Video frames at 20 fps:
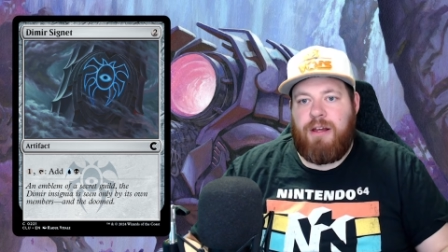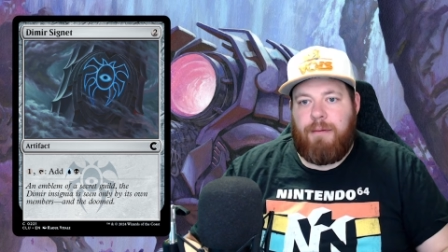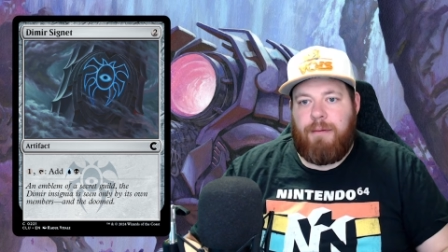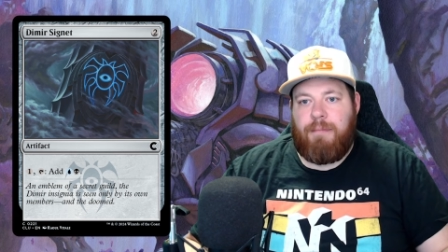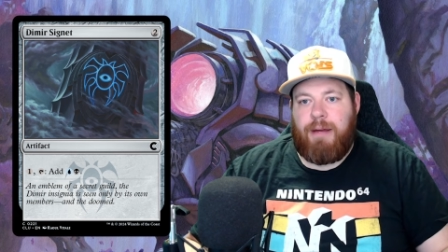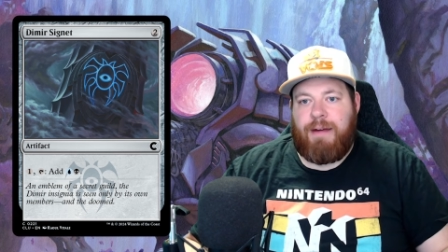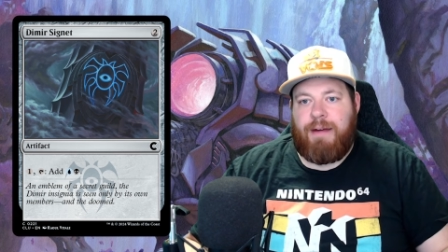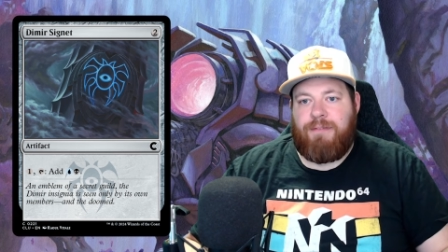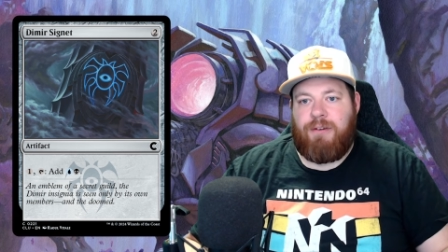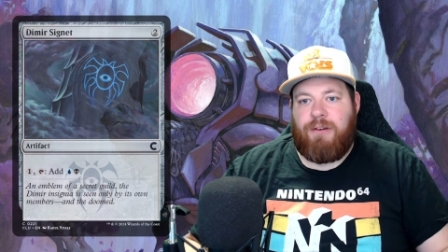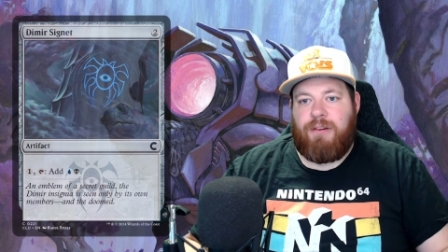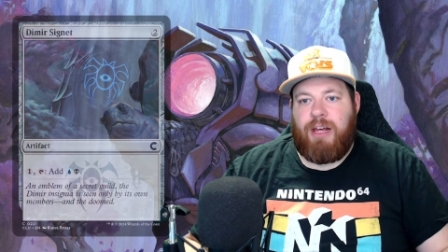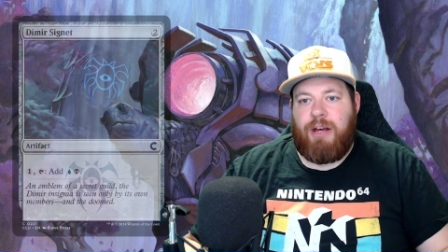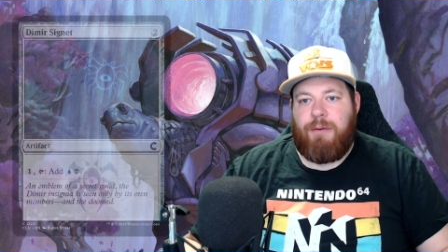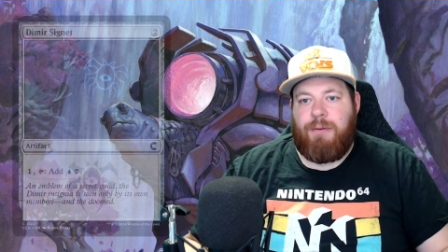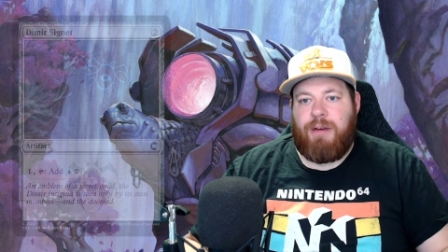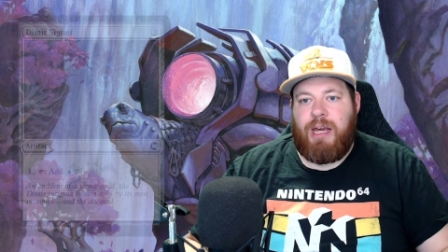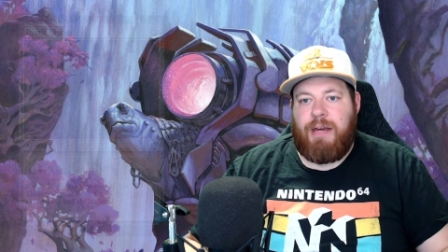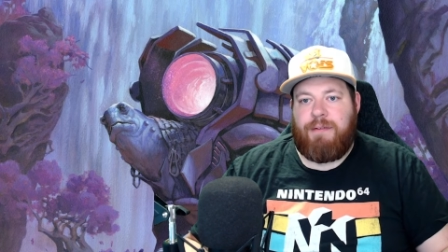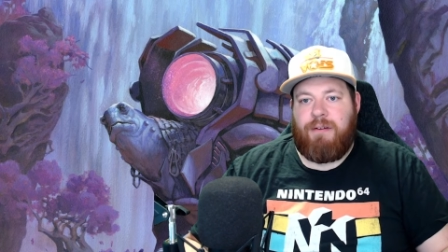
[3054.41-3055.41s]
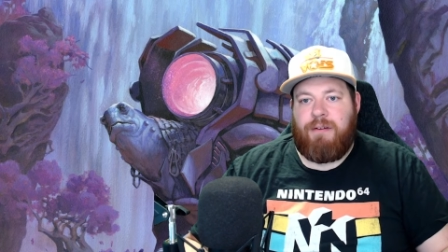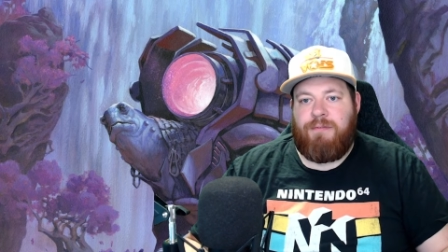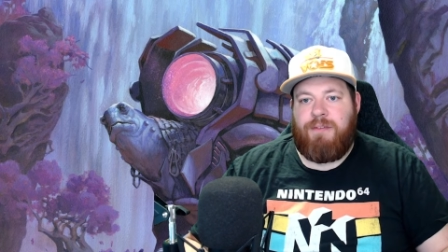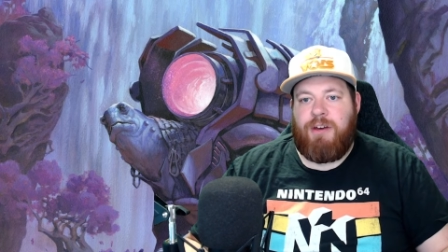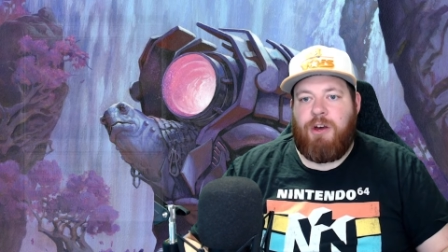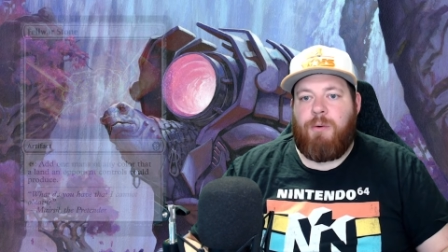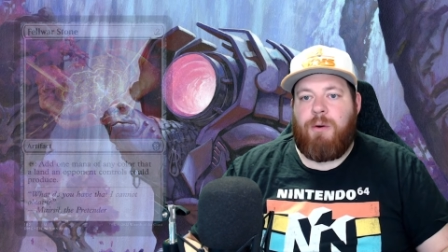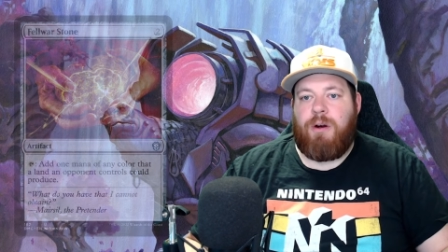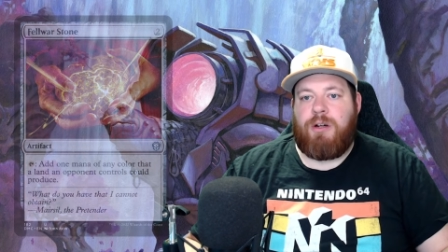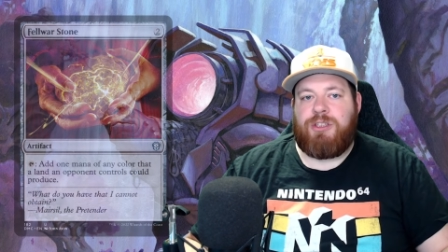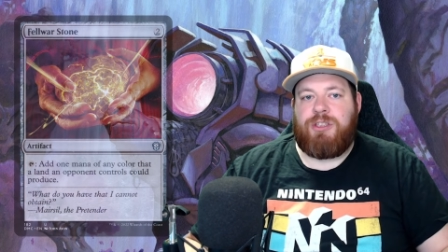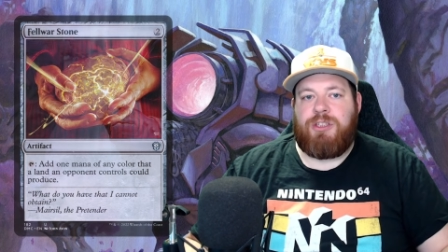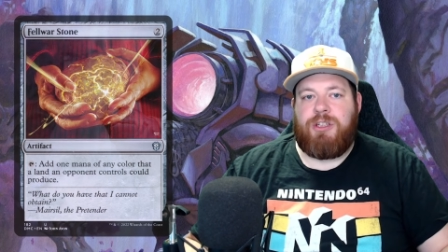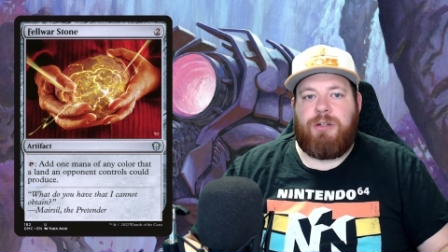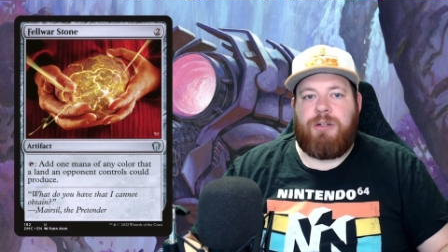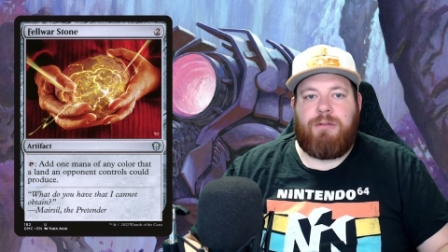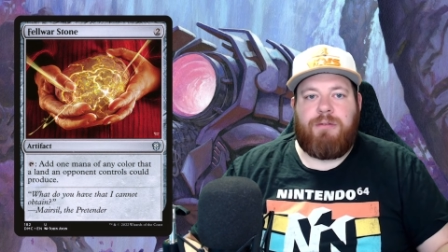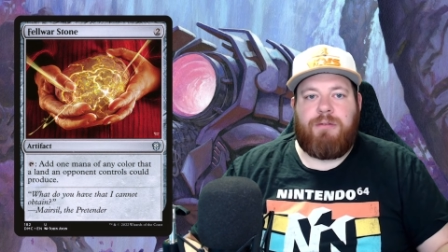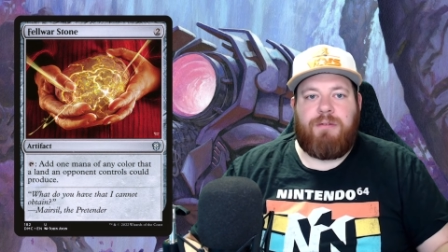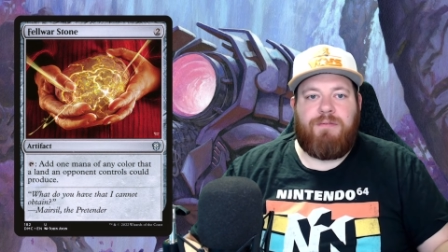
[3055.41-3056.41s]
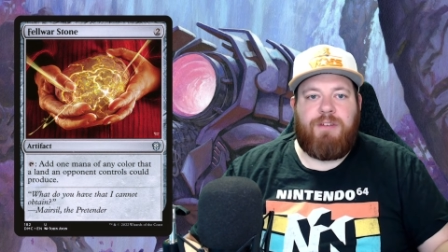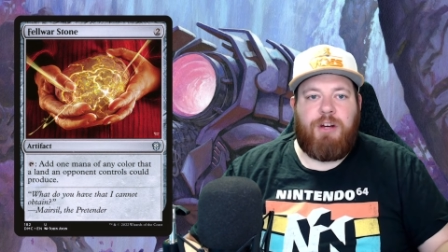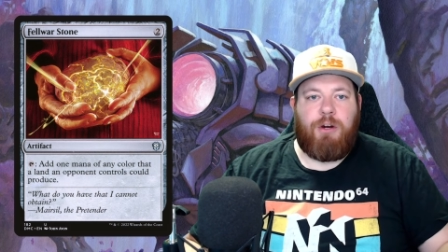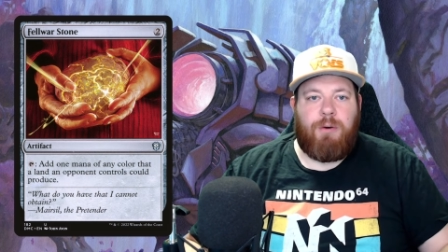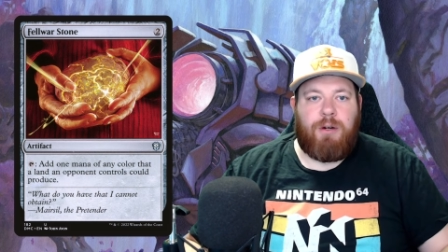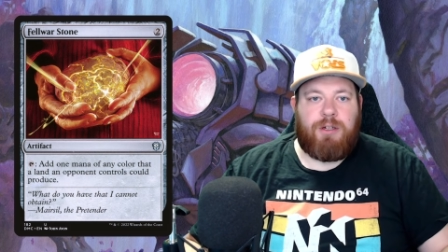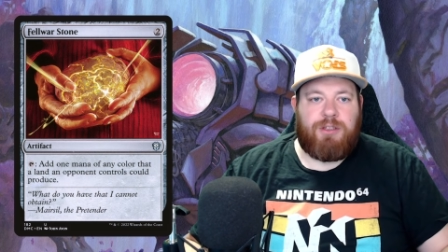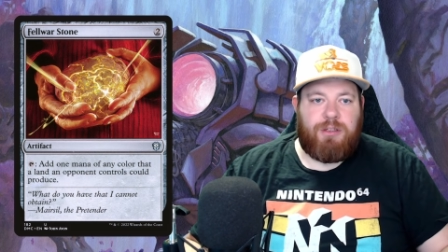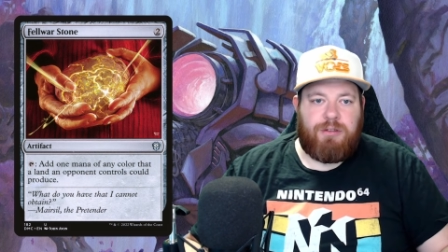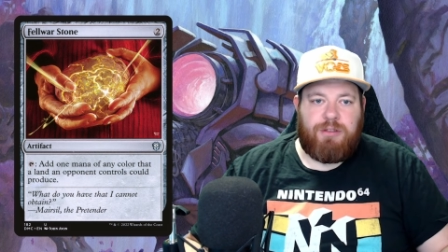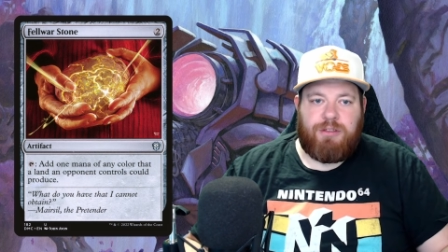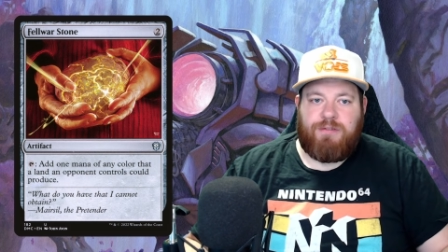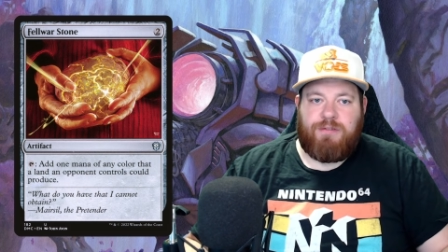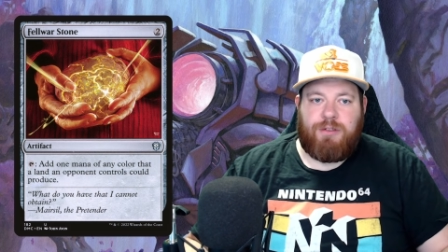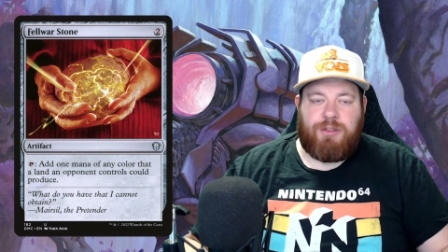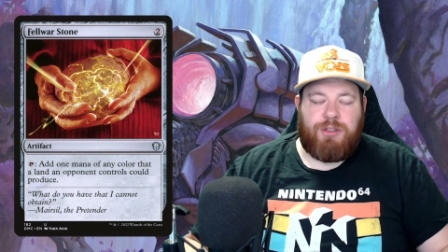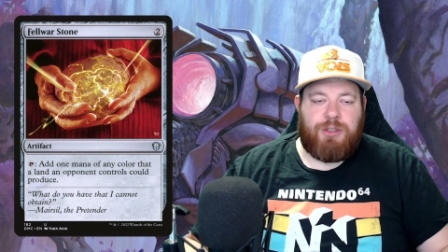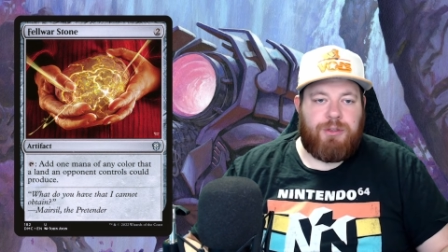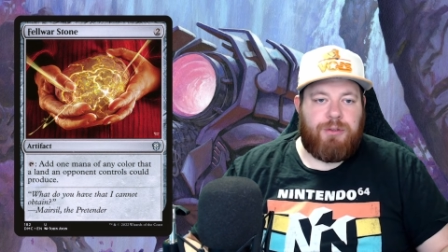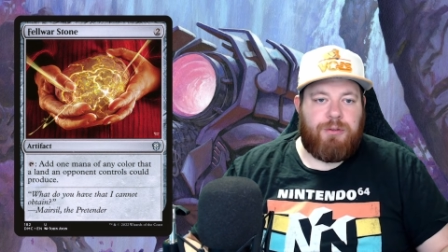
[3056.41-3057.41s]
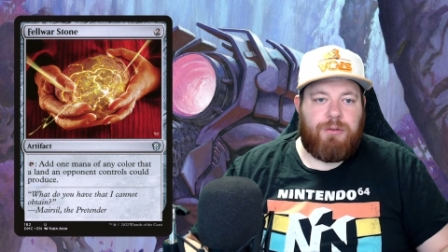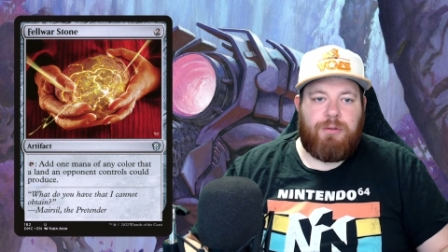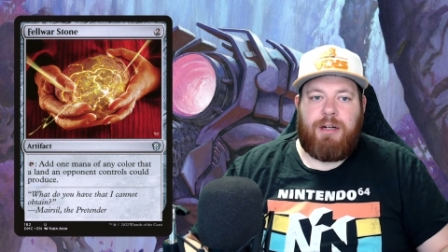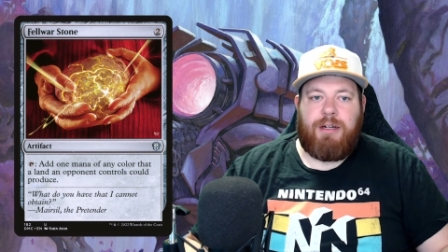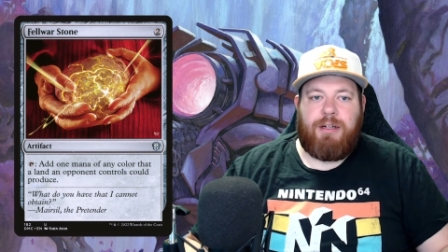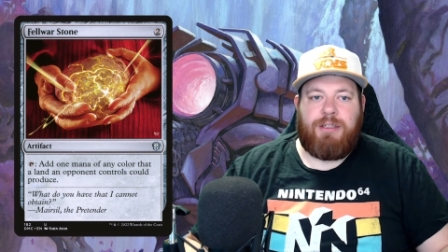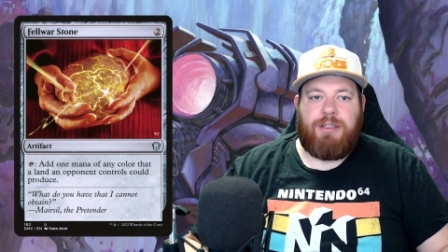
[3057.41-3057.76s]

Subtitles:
After that, we have a Felwar Stone. Felwar Stone is for 2.